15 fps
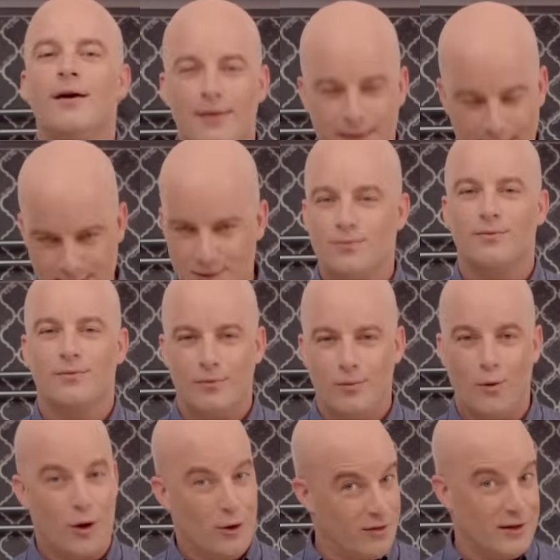It's
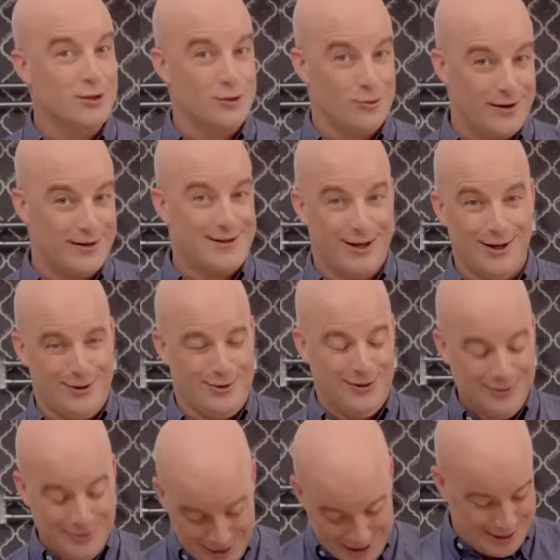worth enjoying too,
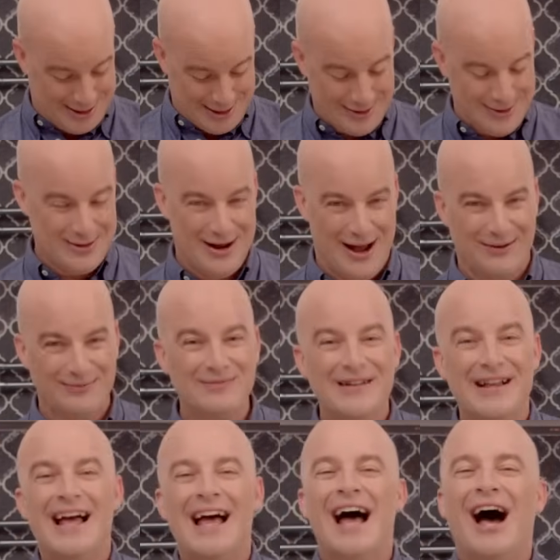just so you know.
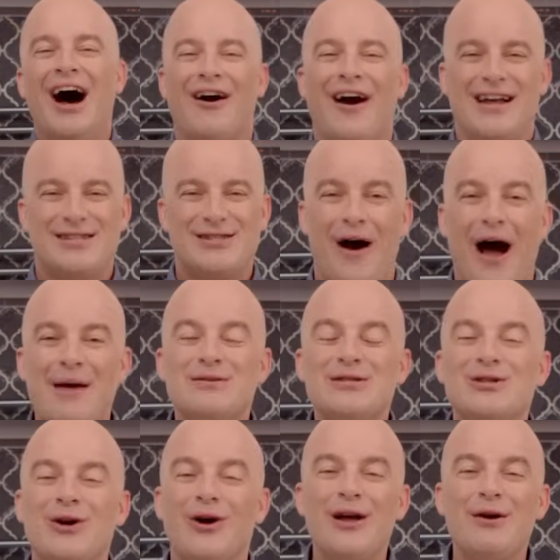All right, so I'm
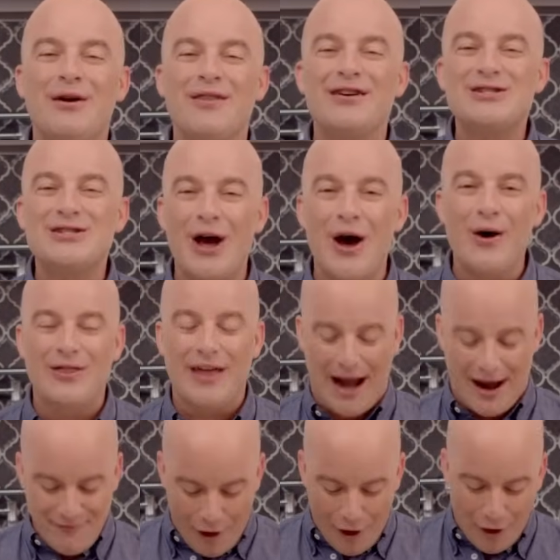starting with a dough that
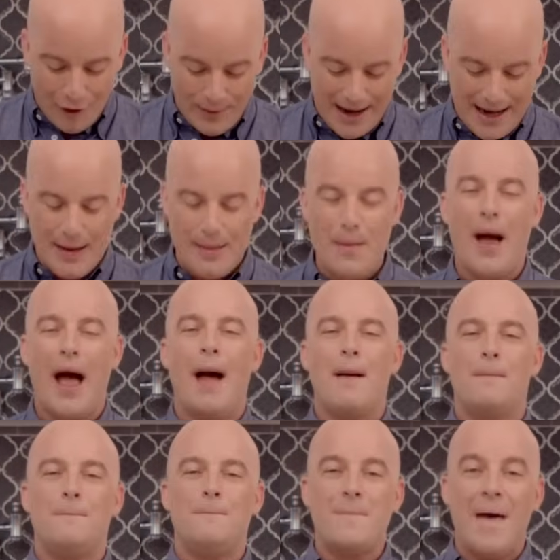I've already
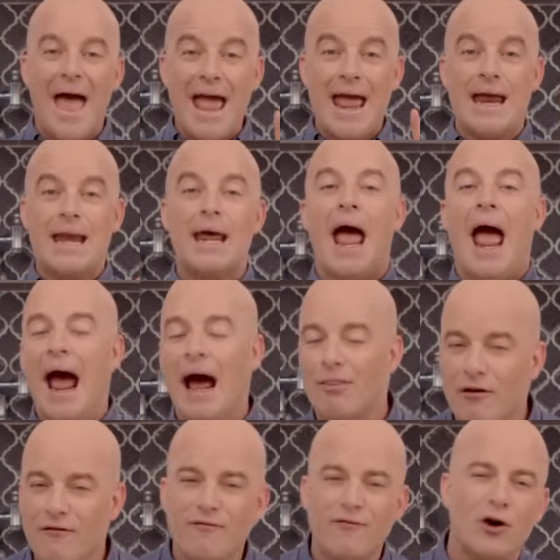made, had
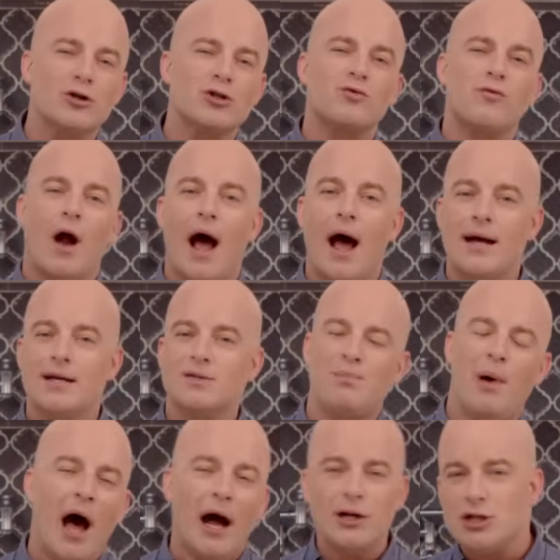the first rise,
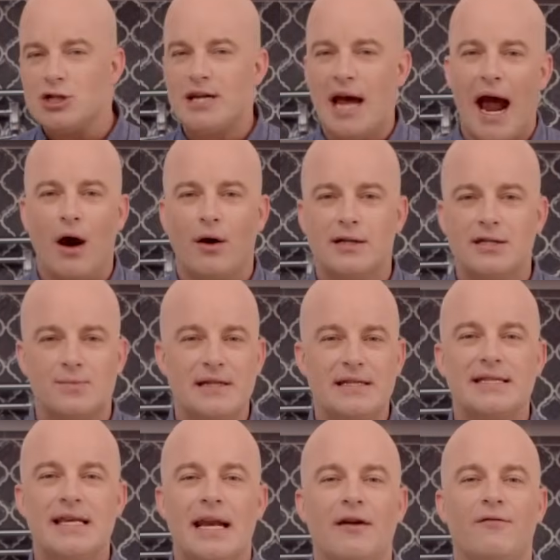punched down. It's been
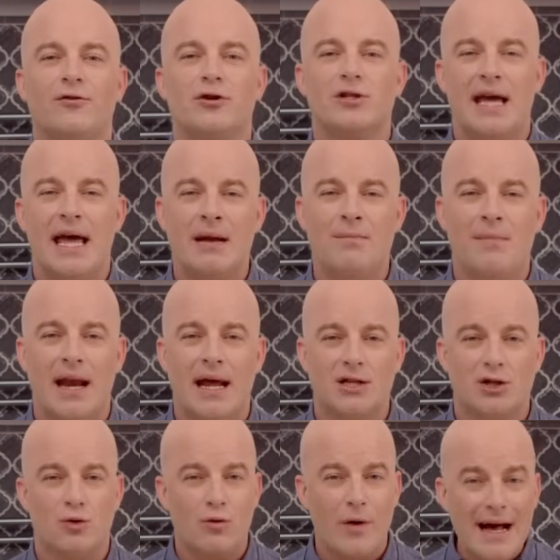sitting for 10
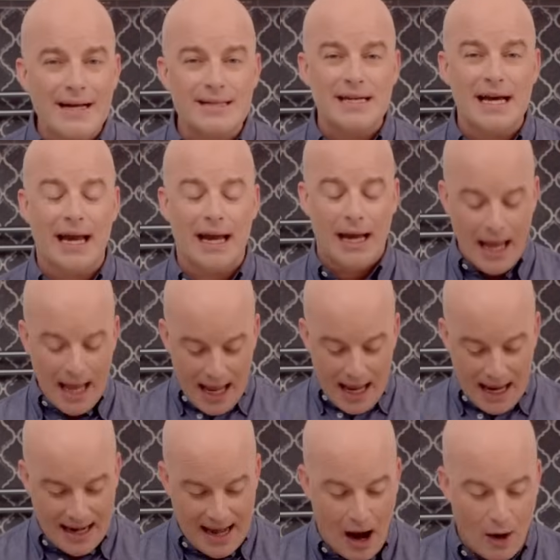minutes, resting,
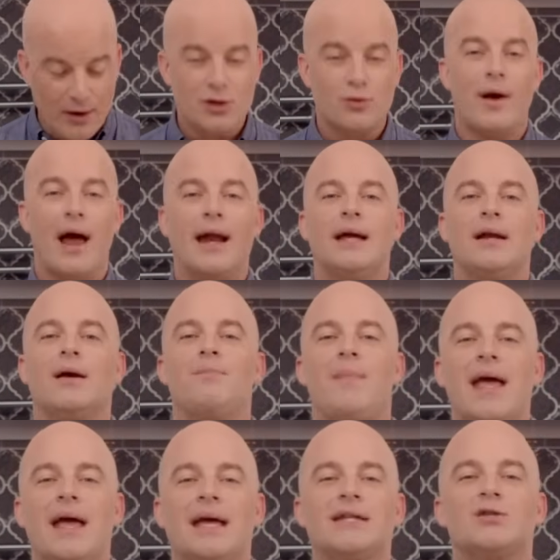and now it's ready to
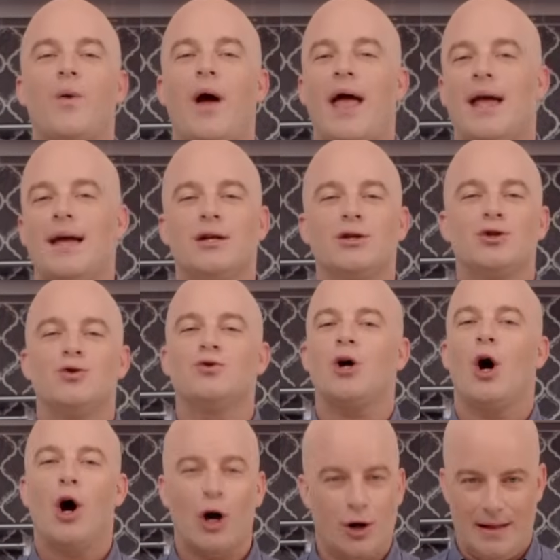make its way into
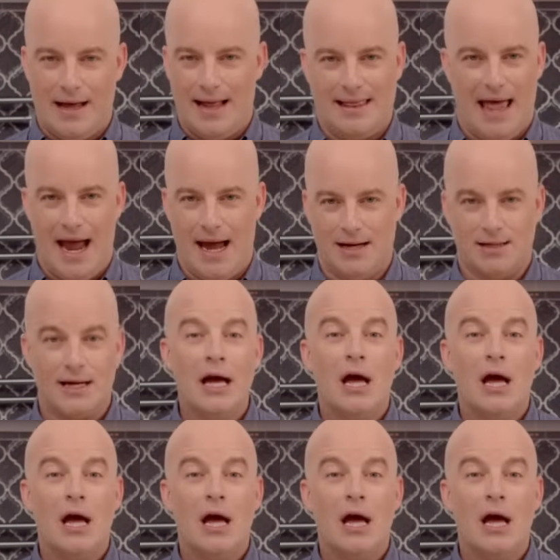tartlet land.